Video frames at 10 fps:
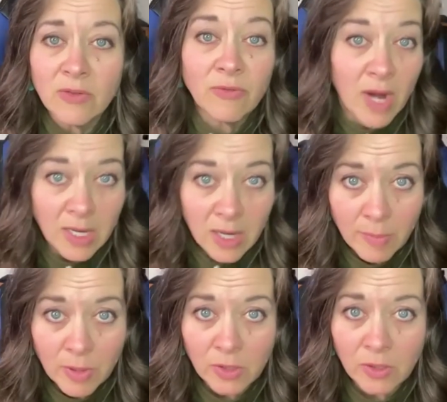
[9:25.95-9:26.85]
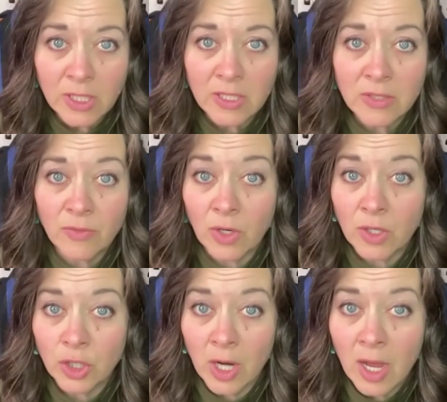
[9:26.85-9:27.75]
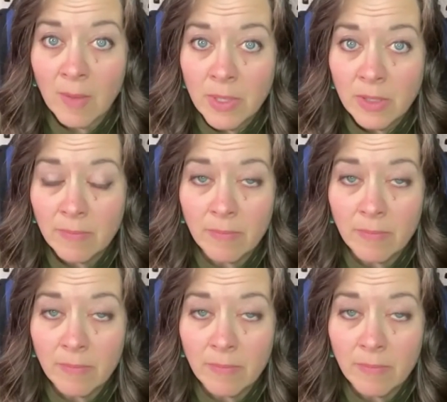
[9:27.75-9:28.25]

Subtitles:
to find opportunities for a job,